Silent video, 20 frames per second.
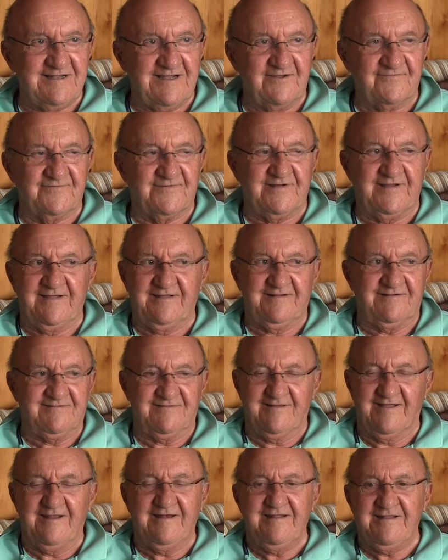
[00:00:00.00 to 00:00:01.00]
I forgot
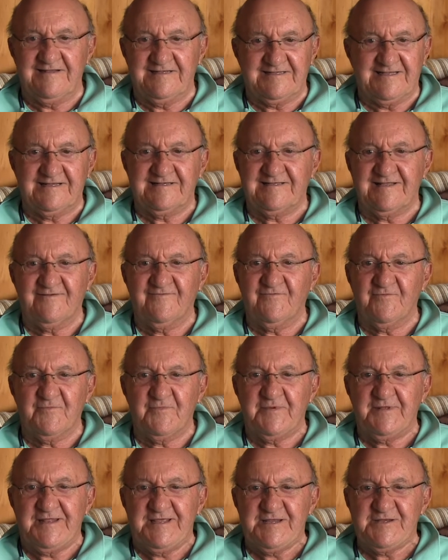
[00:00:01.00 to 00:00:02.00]
it, 96 of
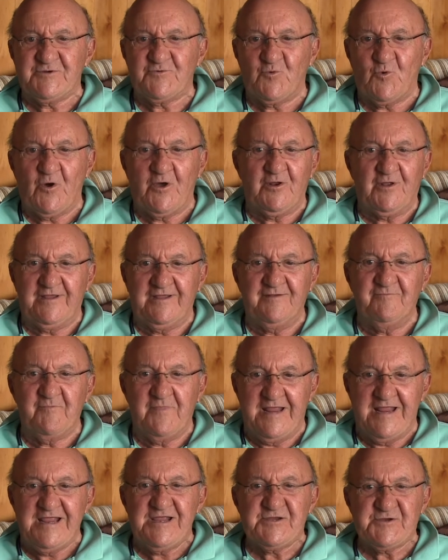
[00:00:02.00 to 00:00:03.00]
them in each water,
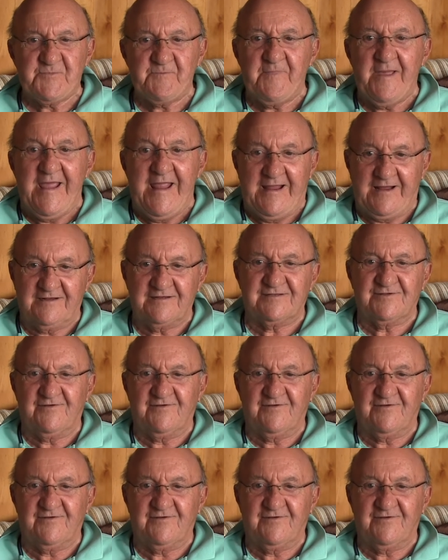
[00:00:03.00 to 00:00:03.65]
in each bank.